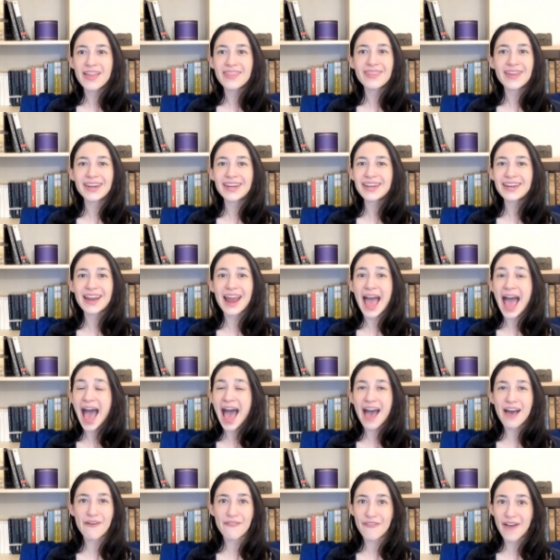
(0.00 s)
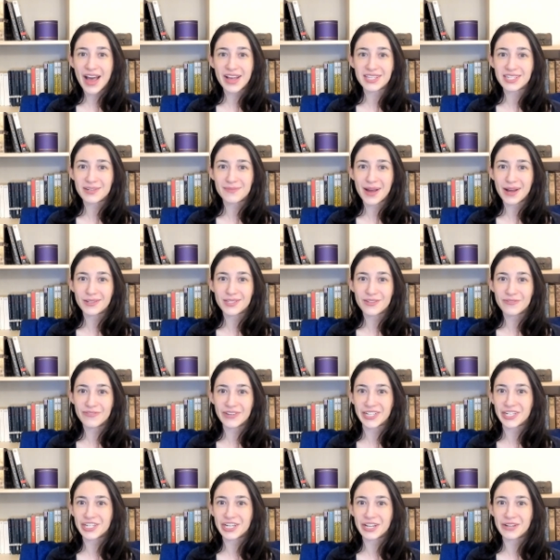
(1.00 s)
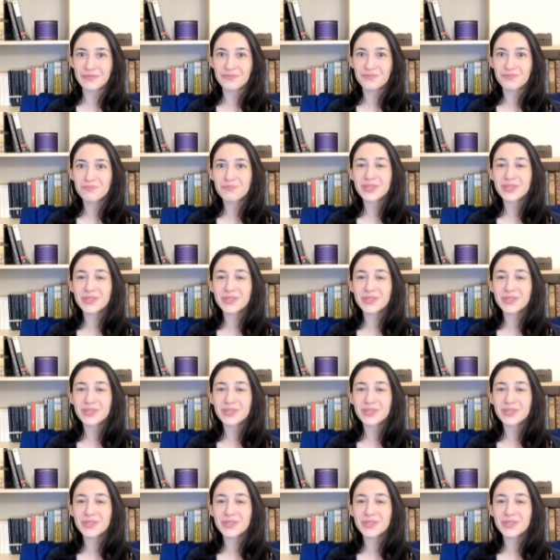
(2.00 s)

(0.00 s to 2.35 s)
They didn't have vast amounts of fiction,